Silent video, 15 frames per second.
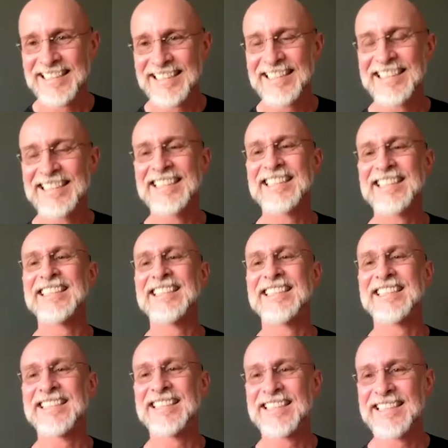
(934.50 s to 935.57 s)

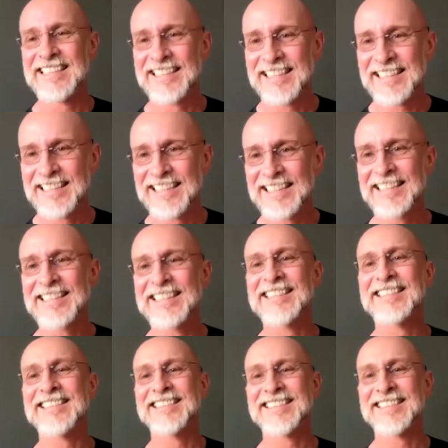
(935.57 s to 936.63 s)

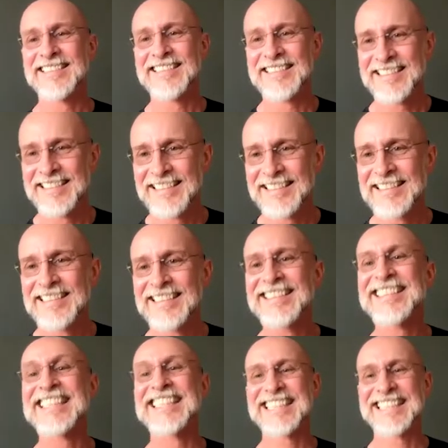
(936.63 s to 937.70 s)

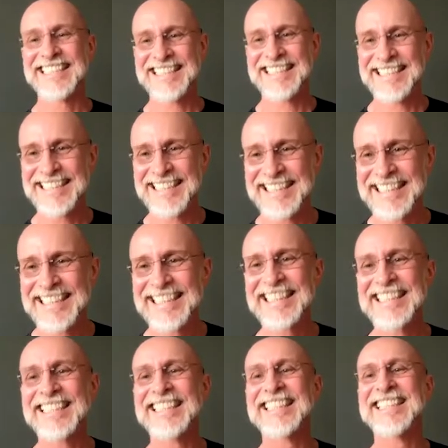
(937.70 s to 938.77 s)

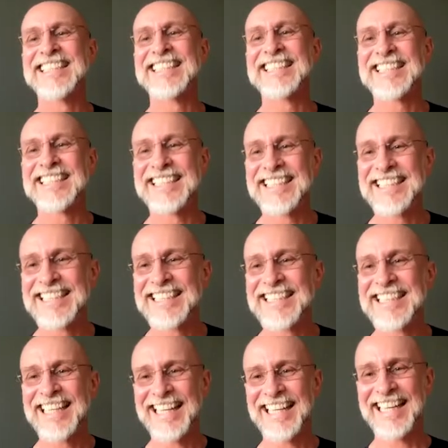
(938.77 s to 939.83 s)

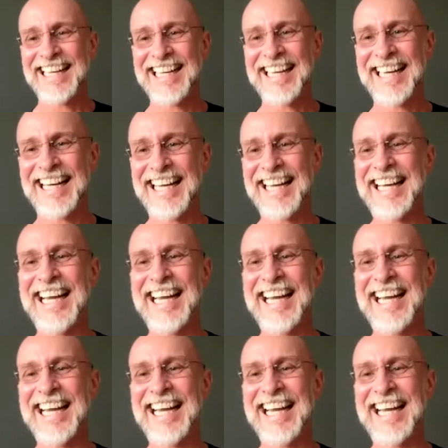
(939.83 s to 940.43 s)
This person isn't speaking.